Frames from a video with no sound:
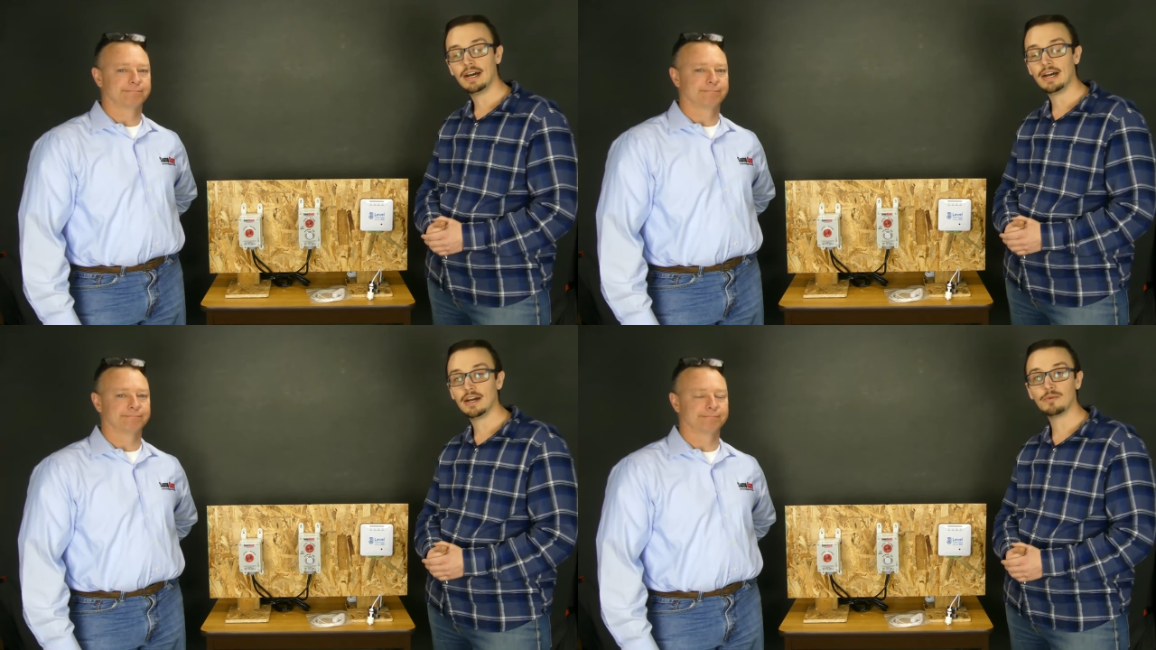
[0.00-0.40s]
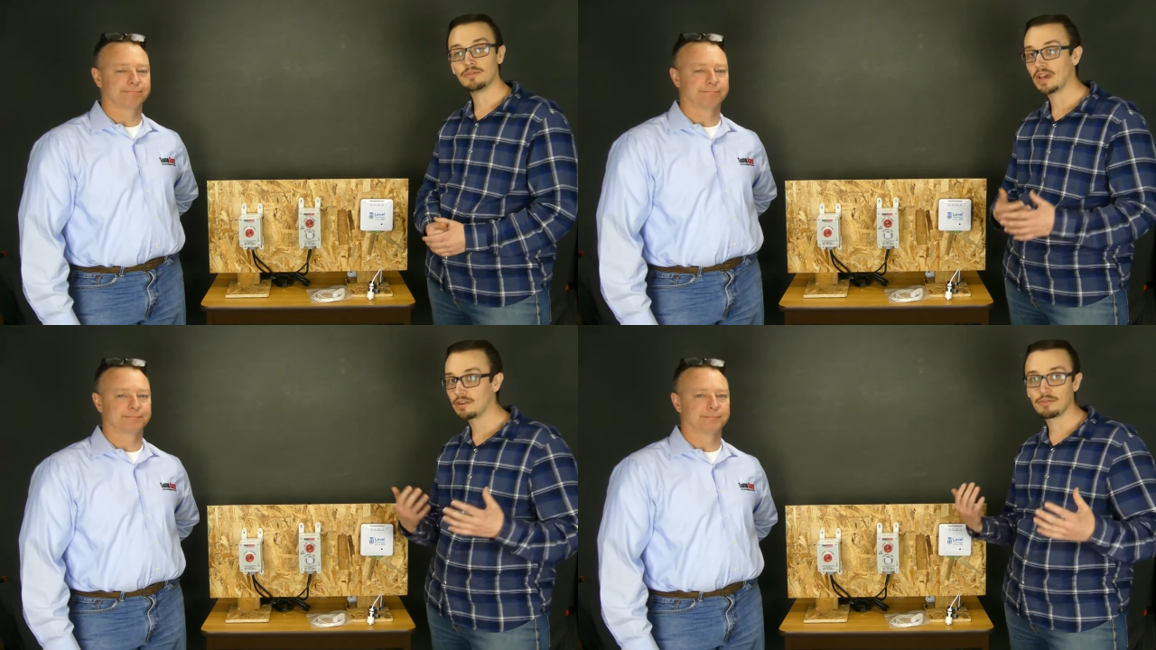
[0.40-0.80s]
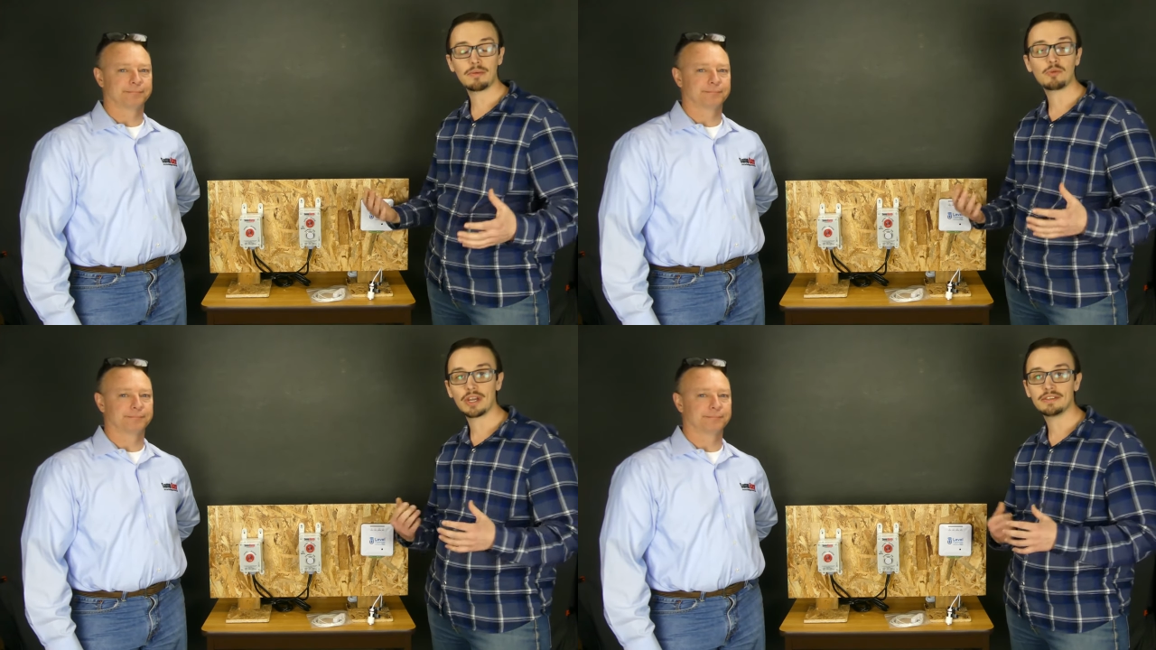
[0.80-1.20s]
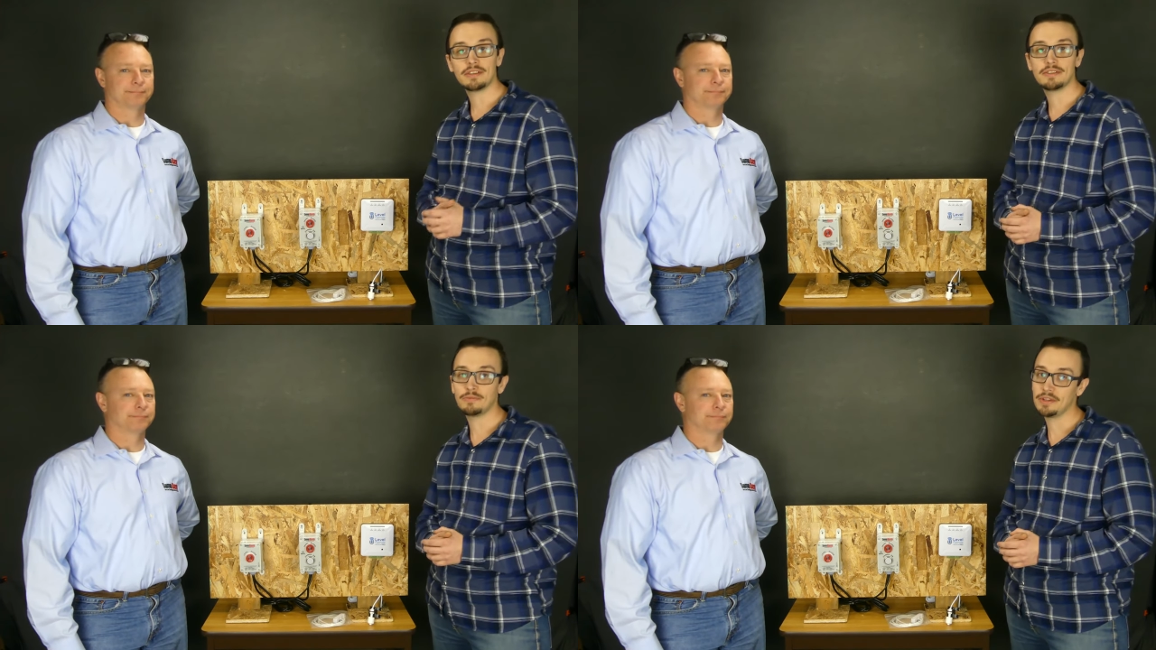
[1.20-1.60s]
Speaker 1: Uh, we've got great
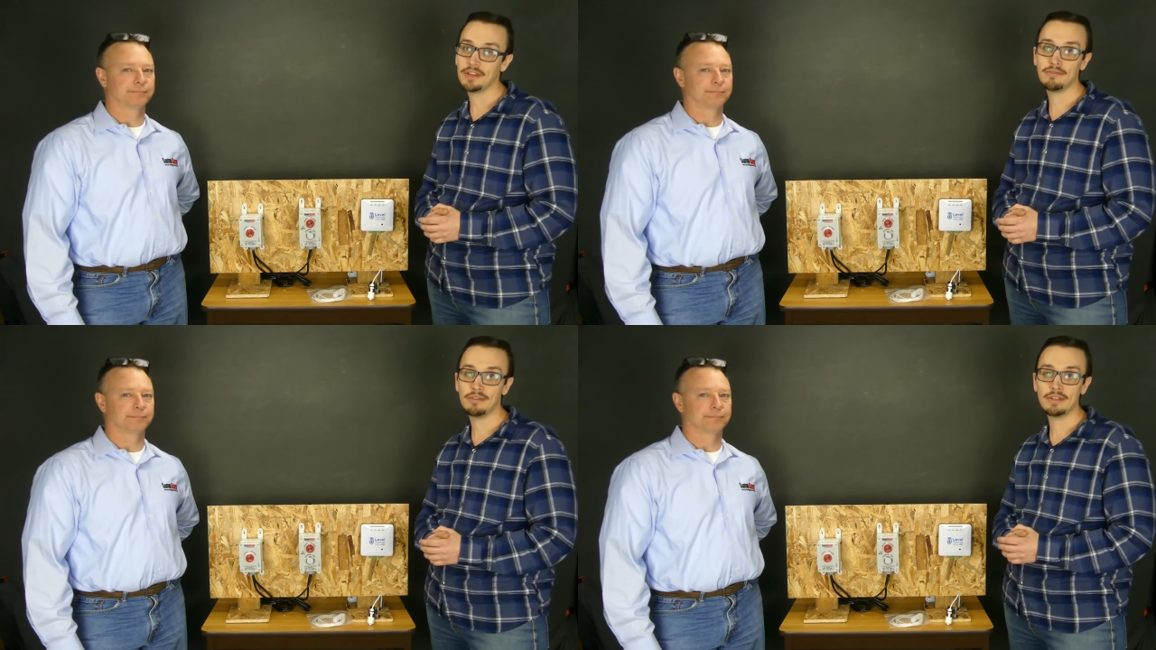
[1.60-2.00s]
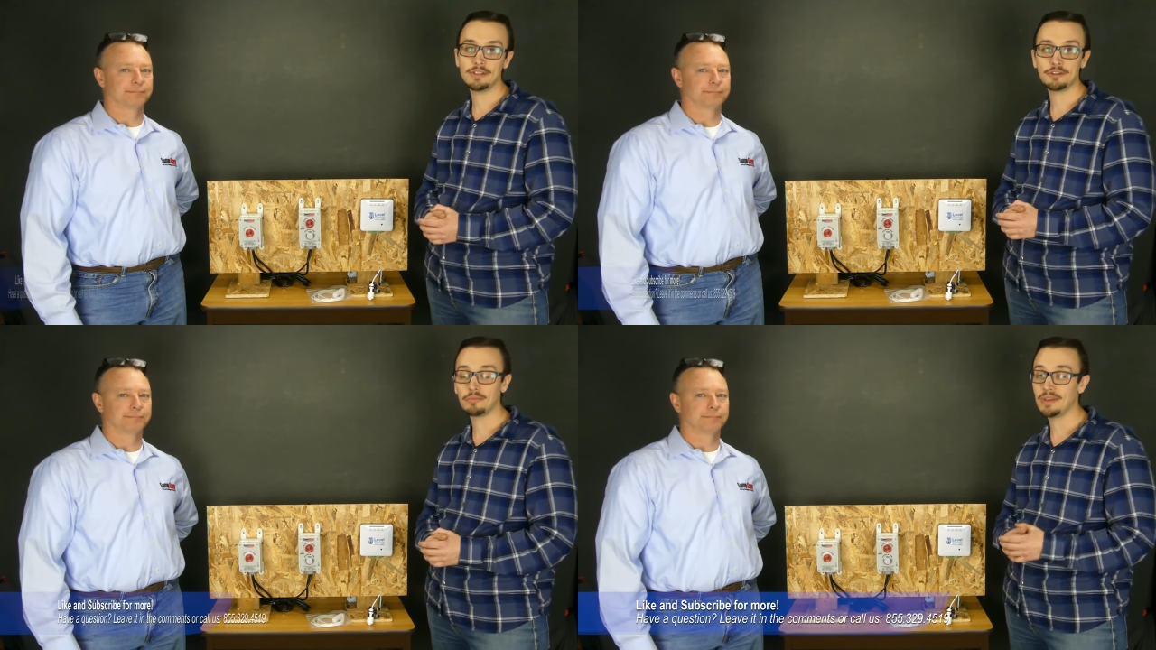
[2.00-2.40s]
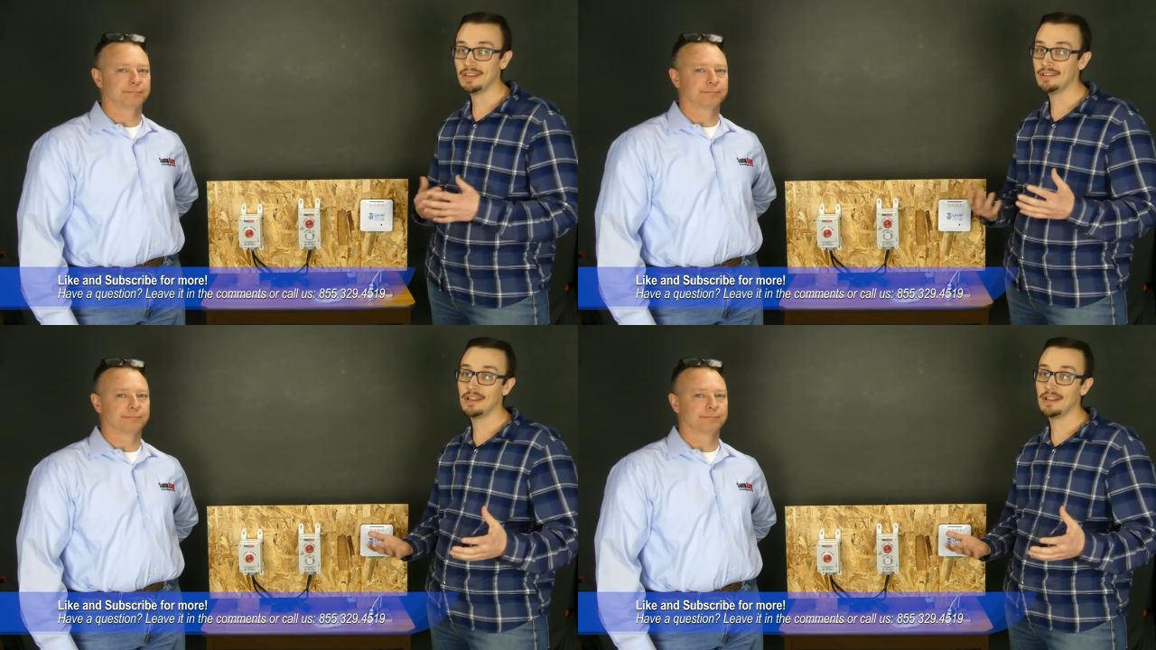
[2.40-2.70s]
prices. We definitely should be in